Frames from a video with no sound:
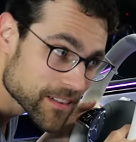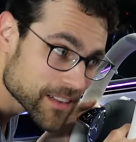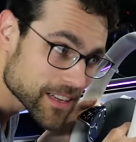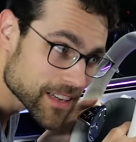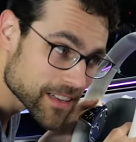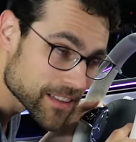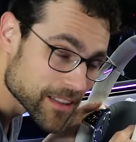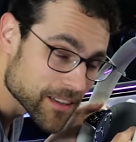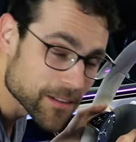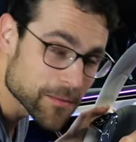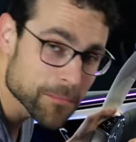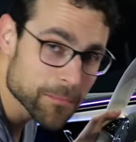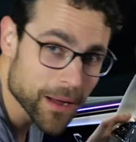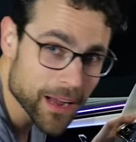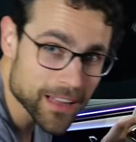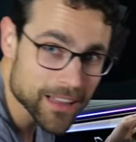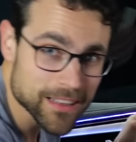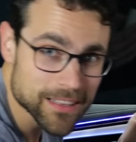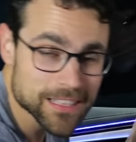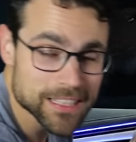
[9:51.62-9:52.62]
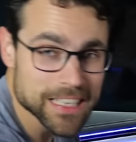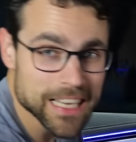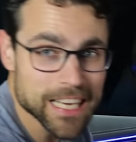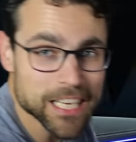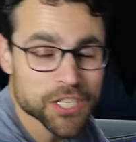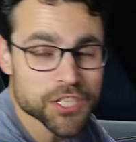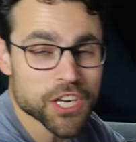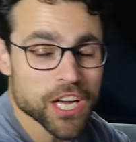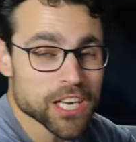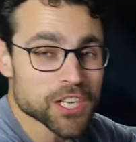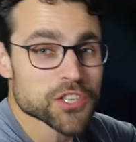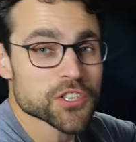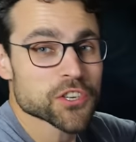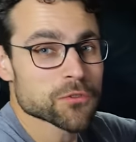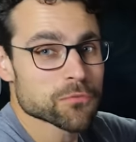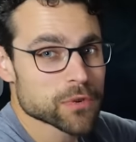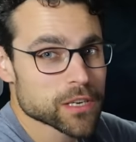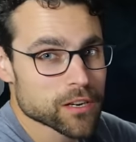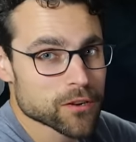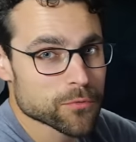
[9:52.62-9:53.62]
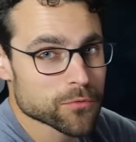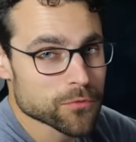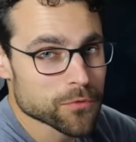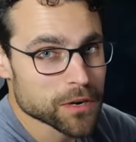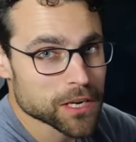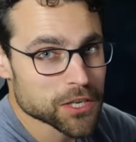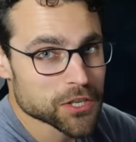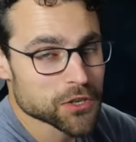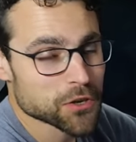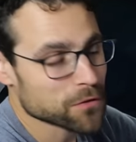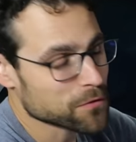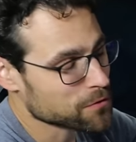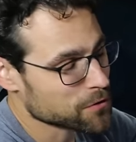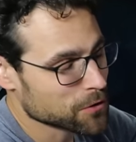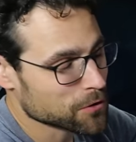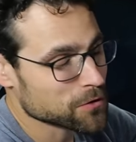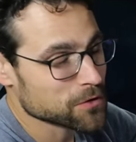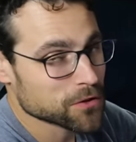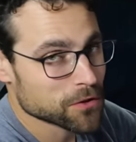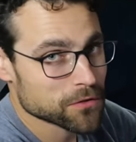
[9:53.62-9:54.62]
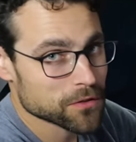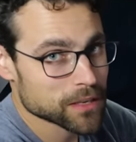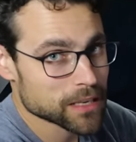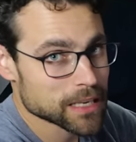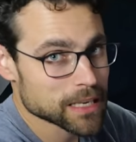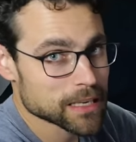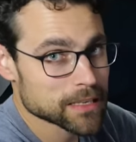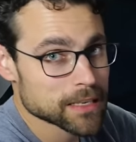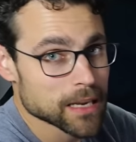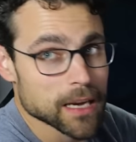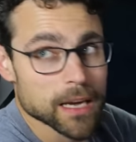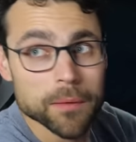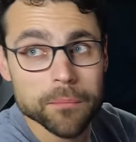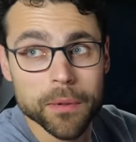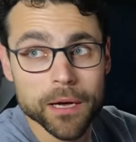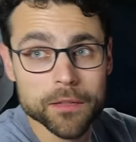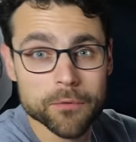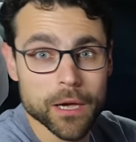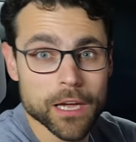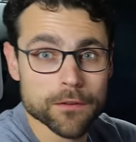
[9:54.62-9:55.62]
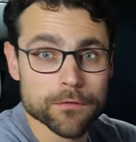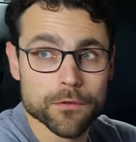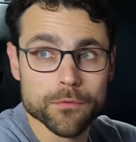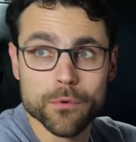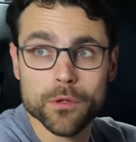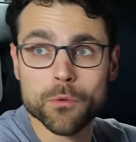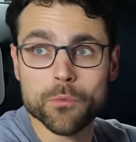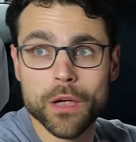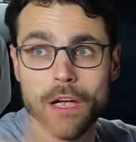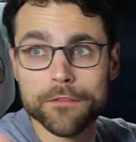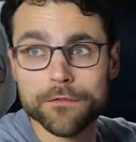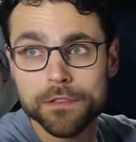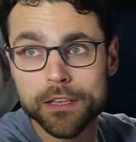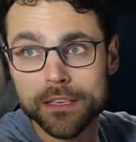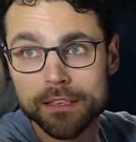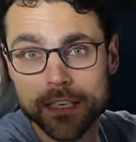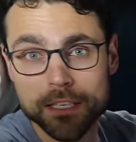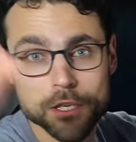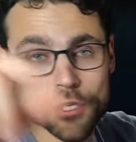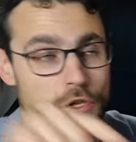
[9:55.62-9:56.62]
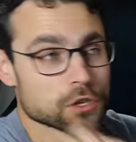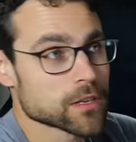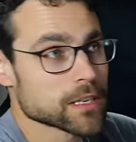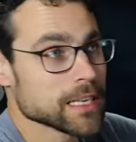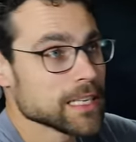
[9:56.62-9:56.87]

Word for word: Here the pedals, they change the recuperation, of course, not the gears. By the way, if you want, we have these additional